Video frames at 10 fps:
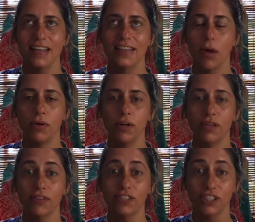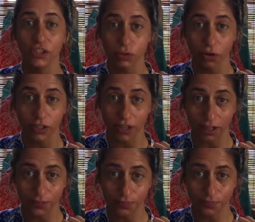that we don't have to control it
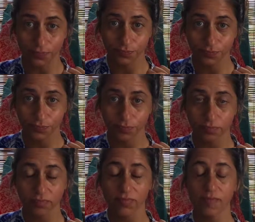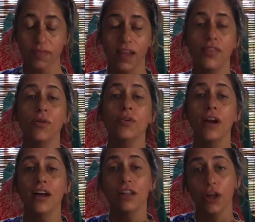all, and that we're
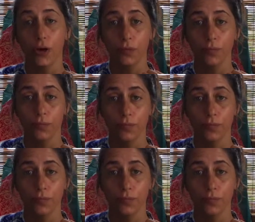not alone.